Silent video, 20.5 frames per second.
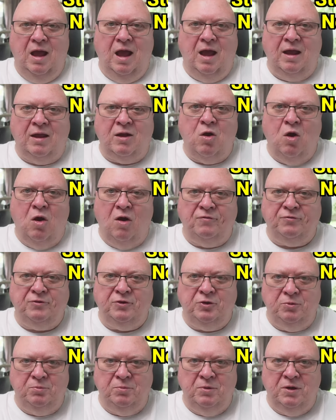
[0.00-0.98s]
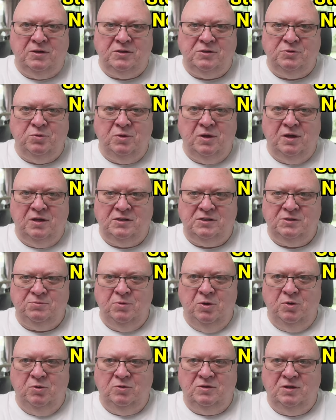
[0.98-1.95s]
I coughed too much when I
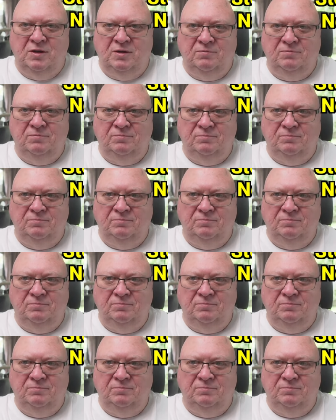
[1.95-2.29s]
smoked it.